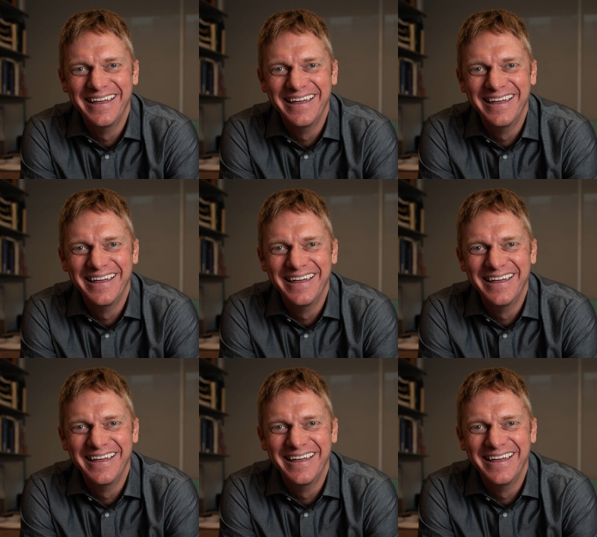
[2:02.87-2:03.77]

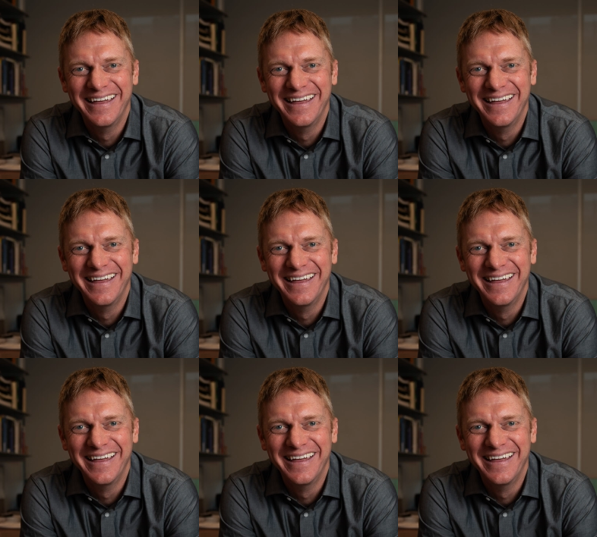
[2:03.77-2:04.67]

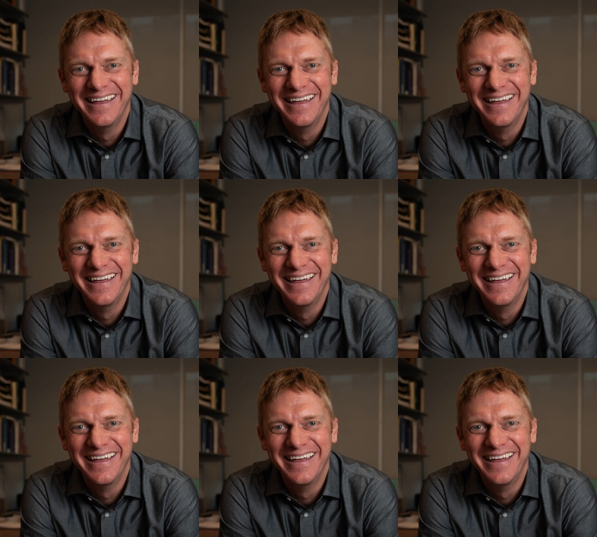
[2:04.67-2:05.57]

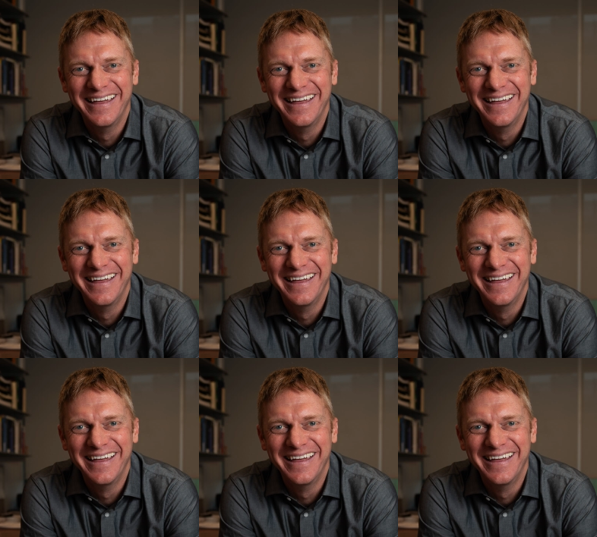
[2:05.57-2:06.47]

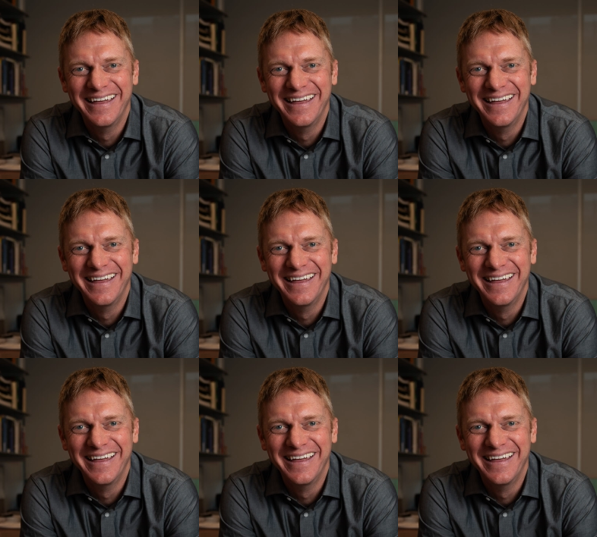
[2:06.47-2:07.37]

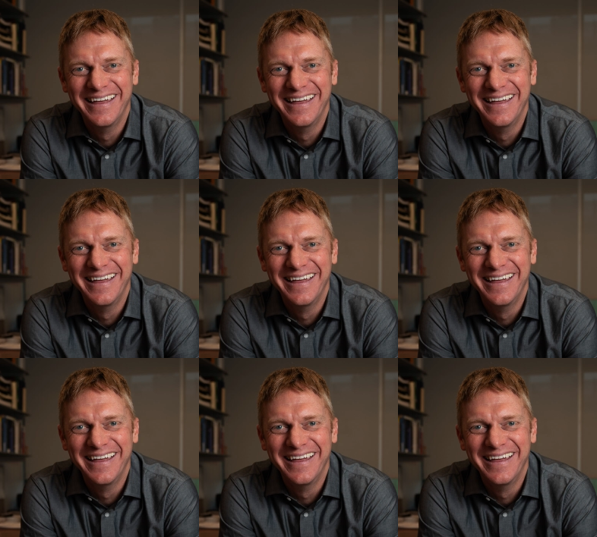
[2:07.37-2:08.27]

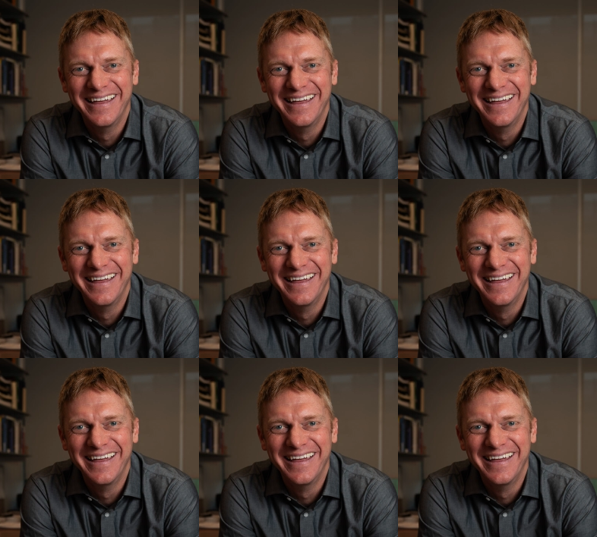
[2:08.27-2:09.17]

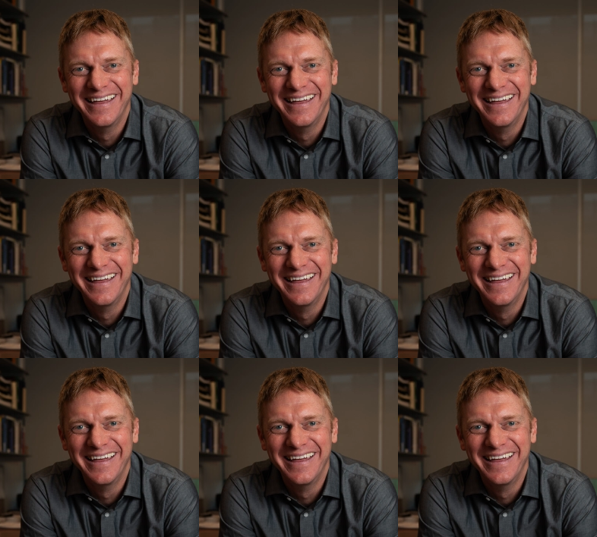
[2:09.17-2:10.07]

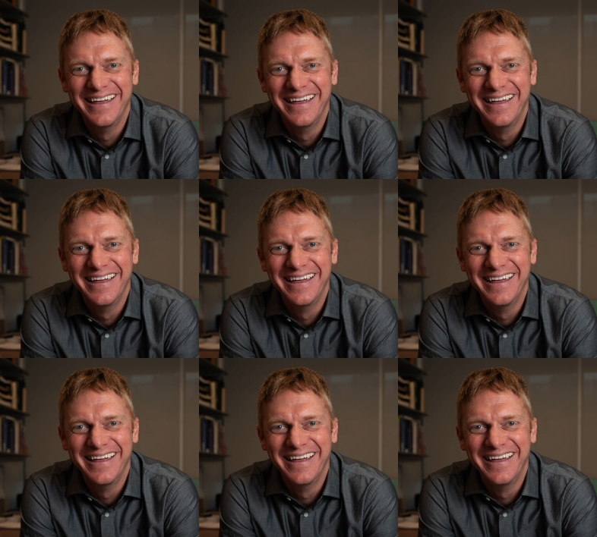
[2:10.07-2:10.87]
The face doesn't move, so there is nothing to read.